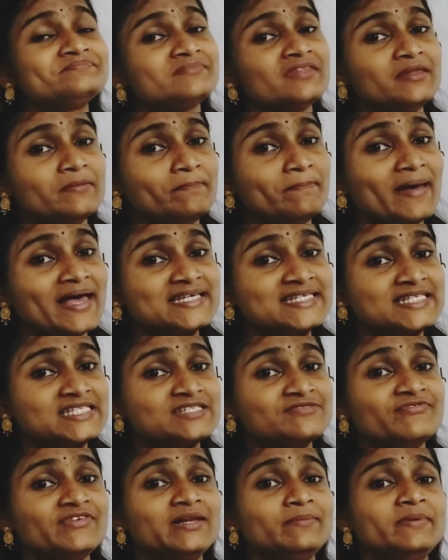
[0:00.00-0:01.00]
the best
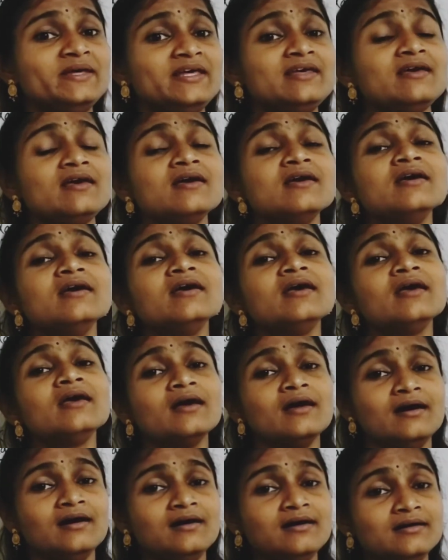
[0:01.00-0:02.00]
will be
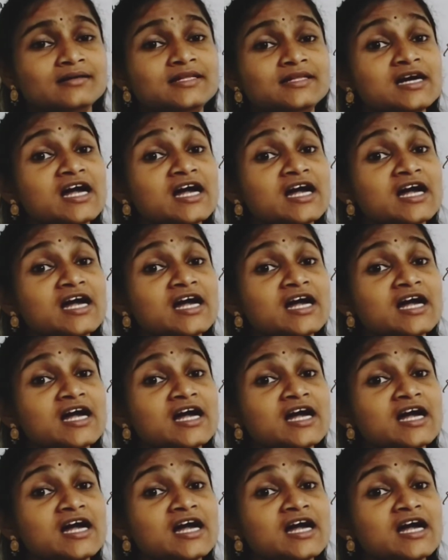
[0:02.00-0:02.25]
the